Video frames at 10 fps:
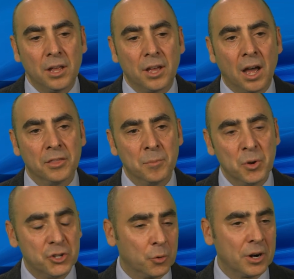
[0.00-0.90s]
uh, the
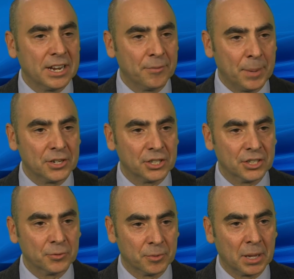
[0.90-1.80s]
majority of
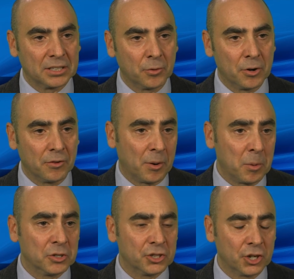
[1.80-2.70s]
patients with plexiform
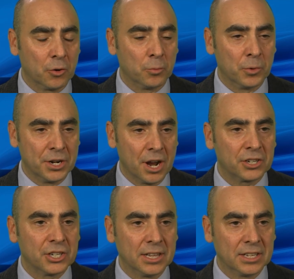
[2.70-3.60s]
neurofibromas show
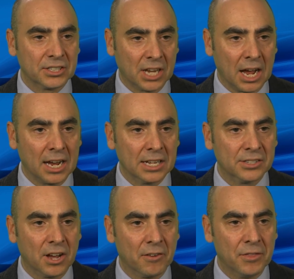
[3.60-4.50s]
reduction in the
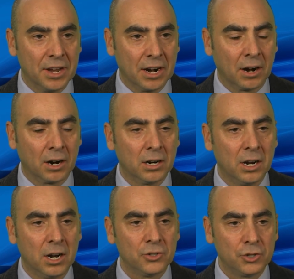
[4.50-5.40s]
size of their
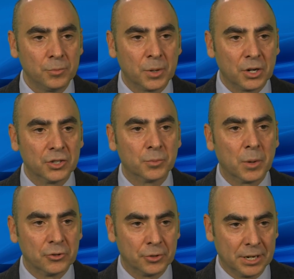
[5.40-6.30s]
tumors
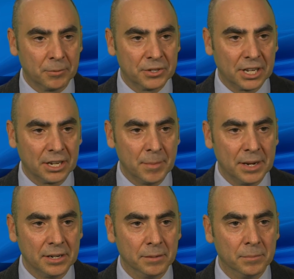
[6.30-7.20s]
when treated with
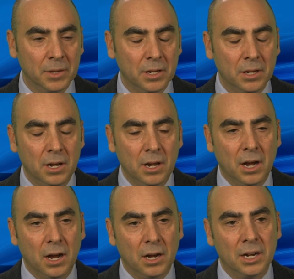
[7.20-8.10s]
selumetinib.
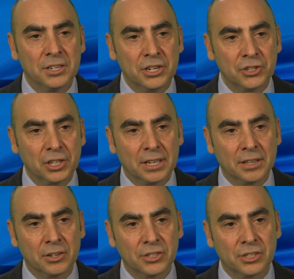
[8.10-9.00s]
Uh, additionally,
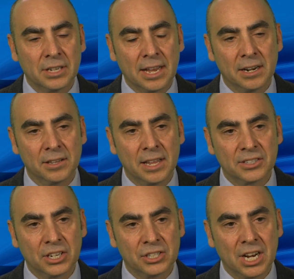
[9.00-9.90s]
there's data that
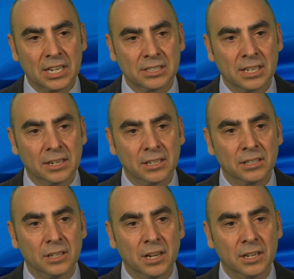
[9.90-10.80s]
suggests that
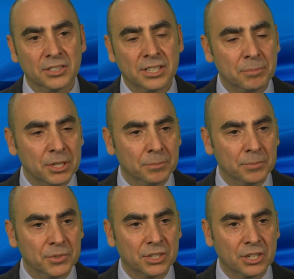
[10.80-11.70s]
uh,
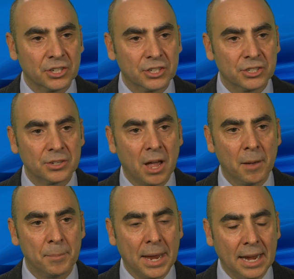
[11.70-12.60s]
symptoms such as
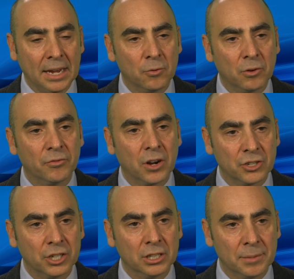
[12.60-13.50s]
uh, pain or
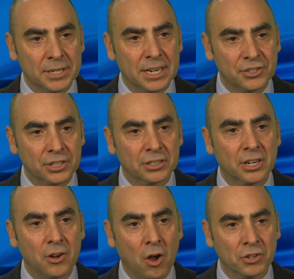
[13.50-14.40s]
functional limitation
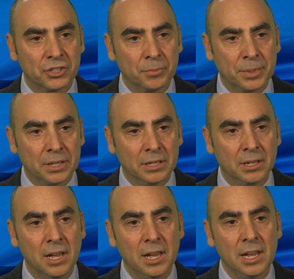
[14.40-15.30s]
can also
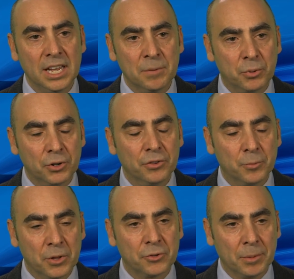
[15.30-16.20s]
be
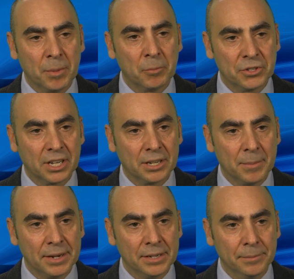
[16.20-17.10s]
improved with treatment with
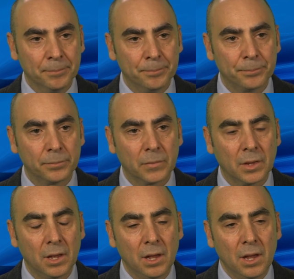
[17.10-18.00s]
selumetinib.
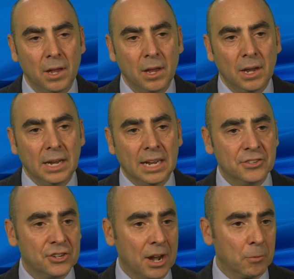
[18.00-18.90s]

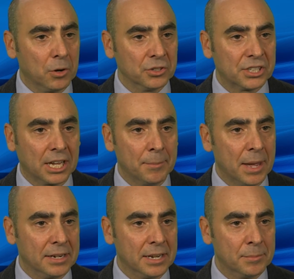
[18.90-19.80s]
In general,
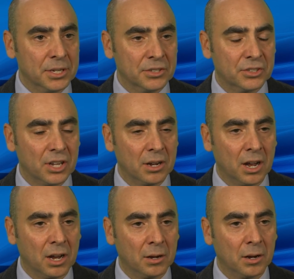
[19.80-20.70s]
selumetinib is
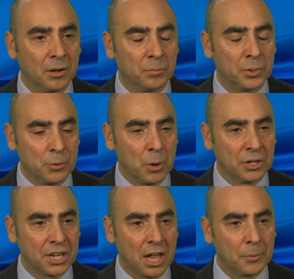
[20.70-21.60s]
uh, pretty
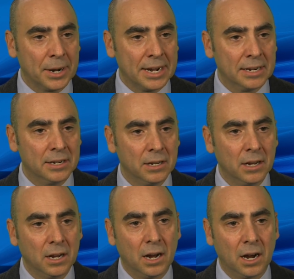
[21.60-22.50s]
well tolerated.
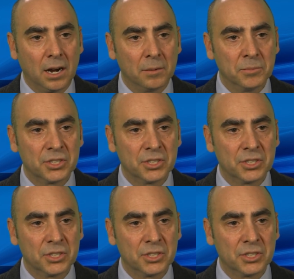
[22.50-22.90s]
Um,